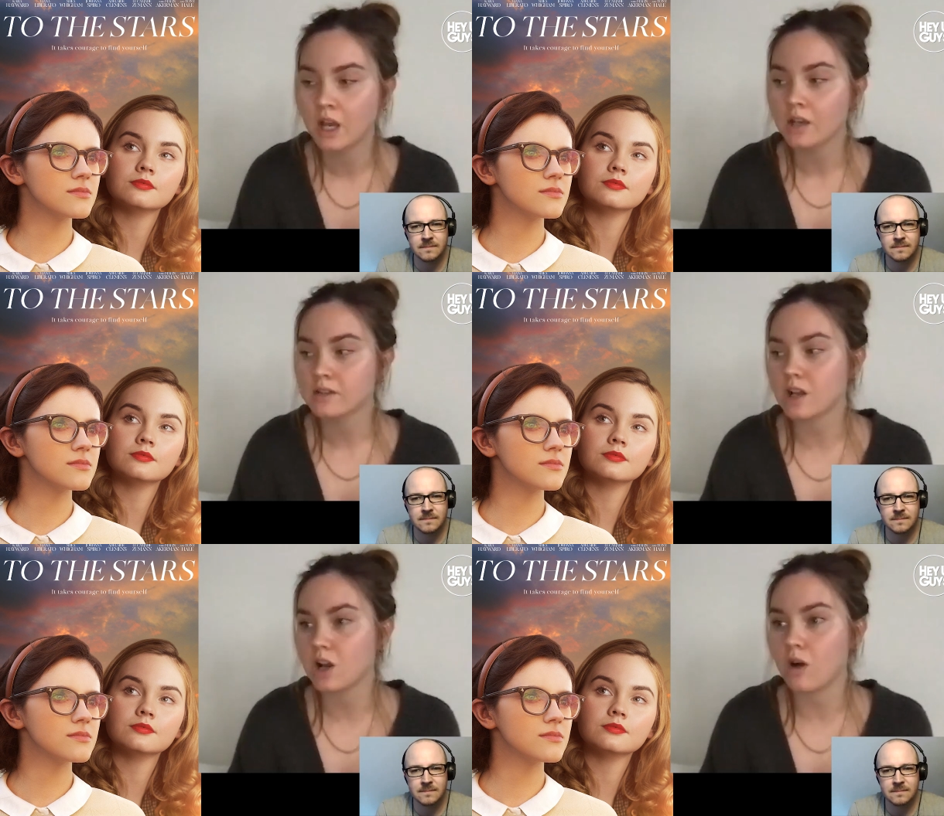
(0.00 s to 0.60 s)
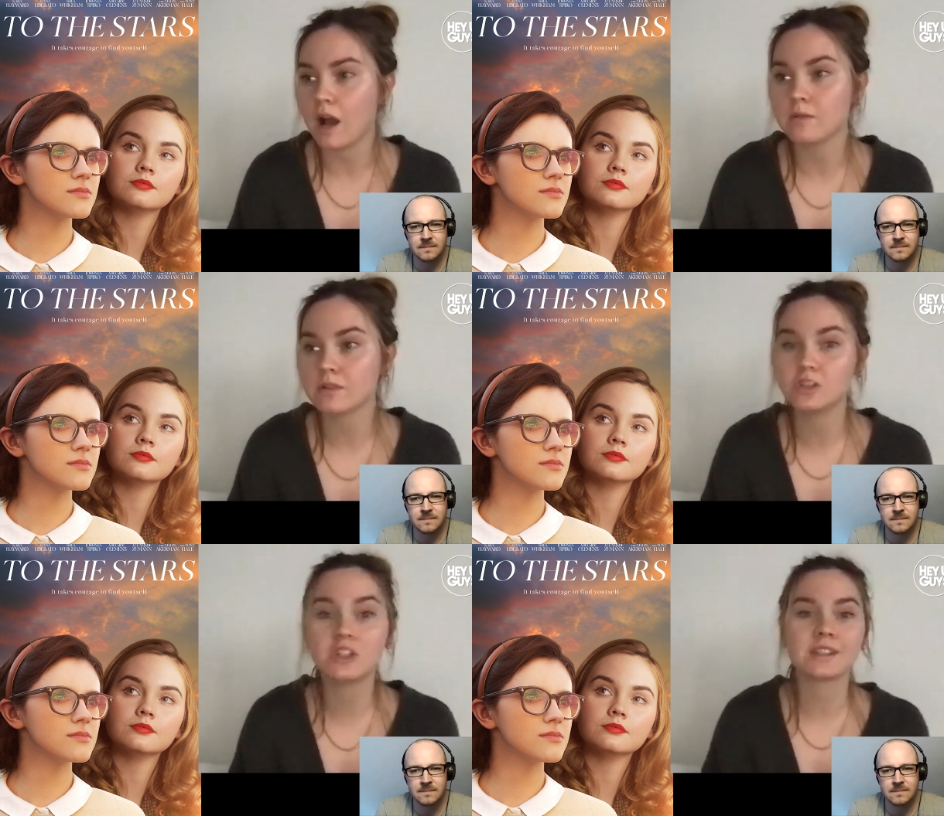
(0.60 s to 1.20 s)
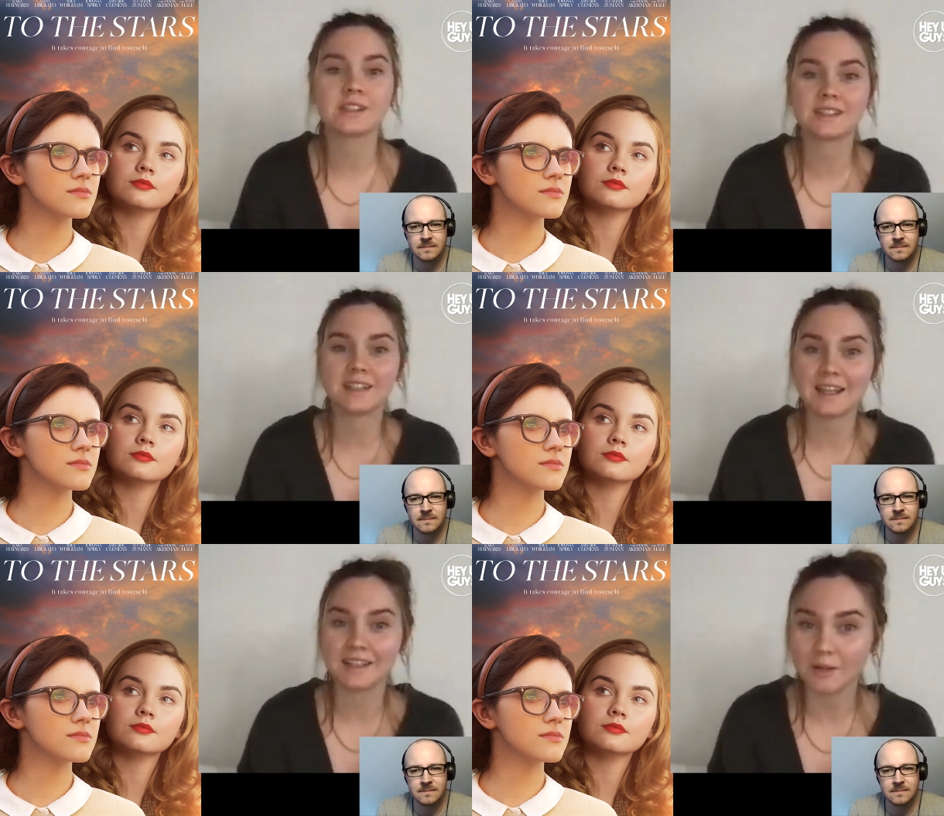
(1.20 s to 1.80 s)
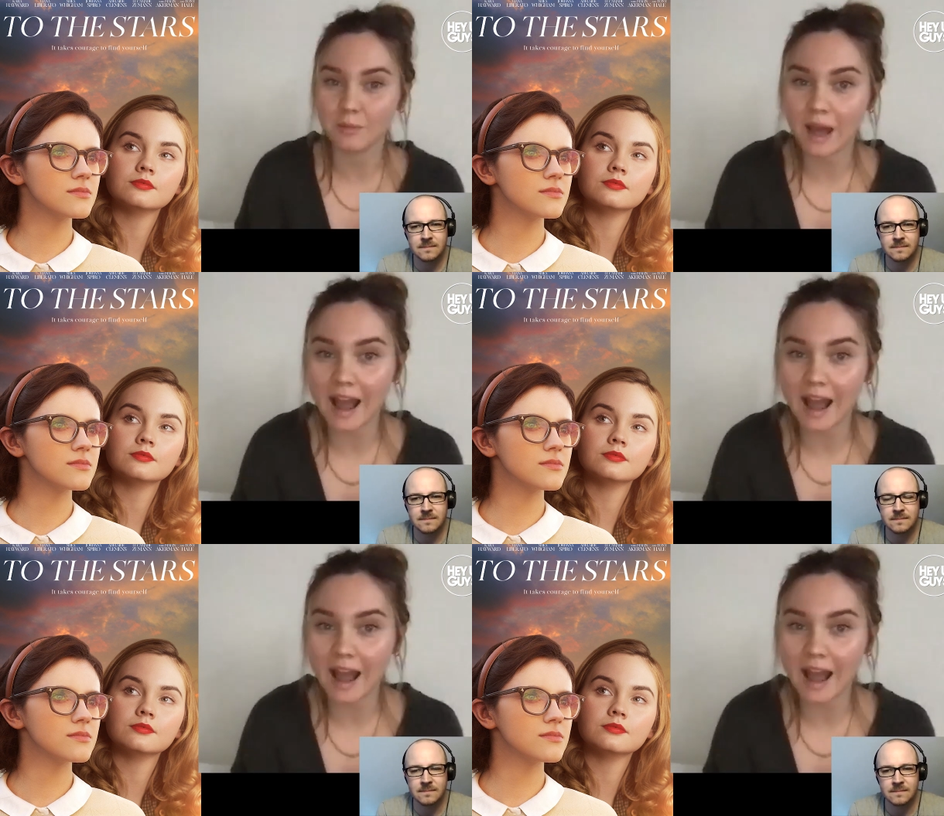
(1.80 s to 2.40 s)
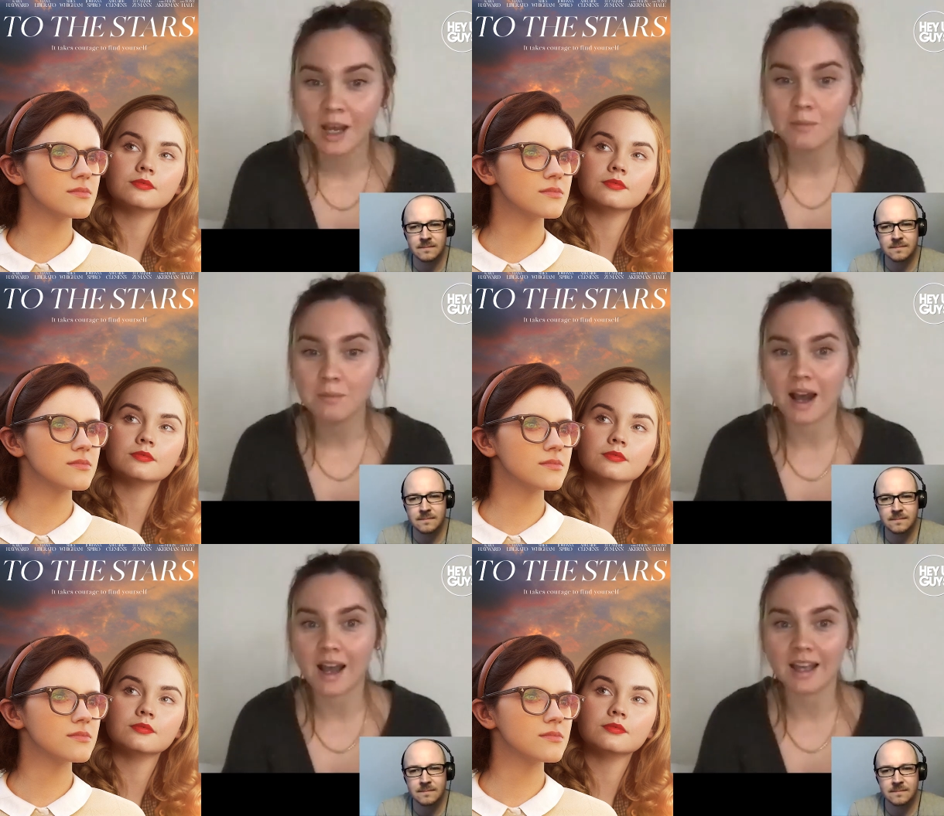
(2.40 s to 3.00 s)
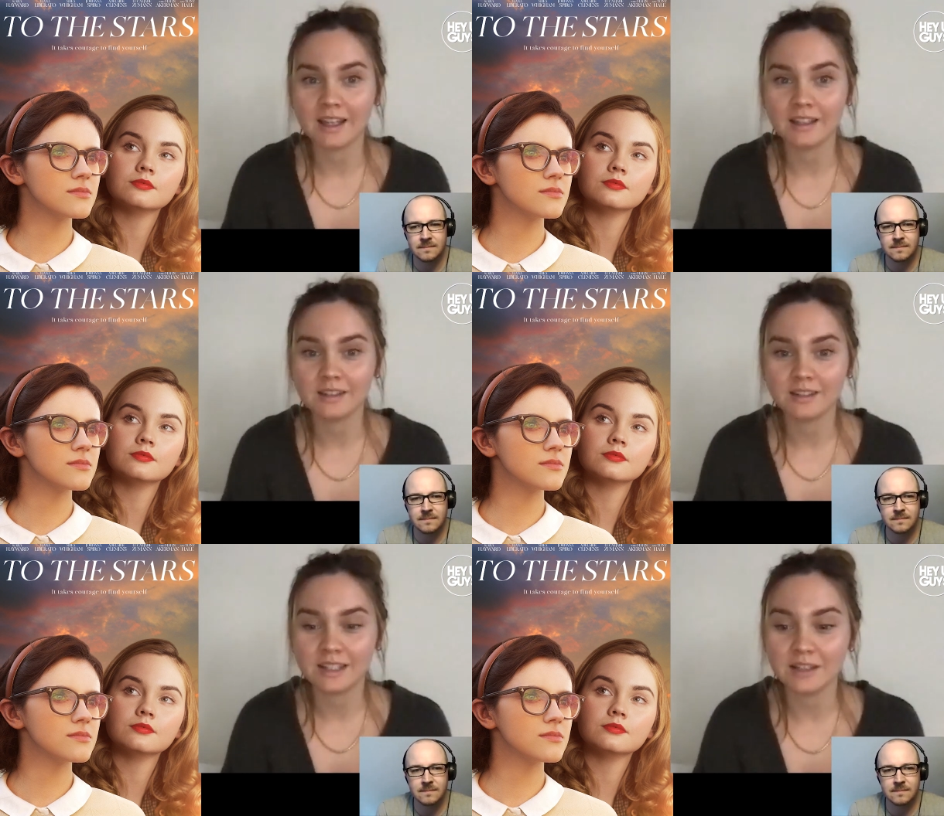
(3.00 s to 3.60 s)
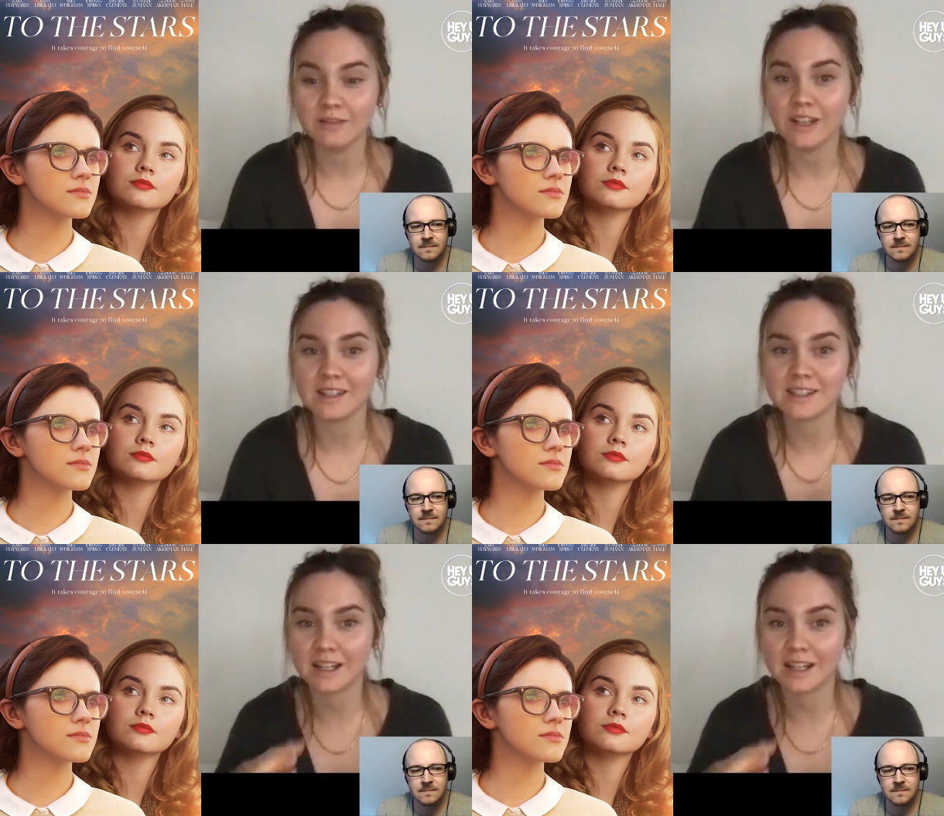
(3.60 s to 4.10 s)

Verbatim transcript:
Speaker 1: So I was just as taken aback by the events that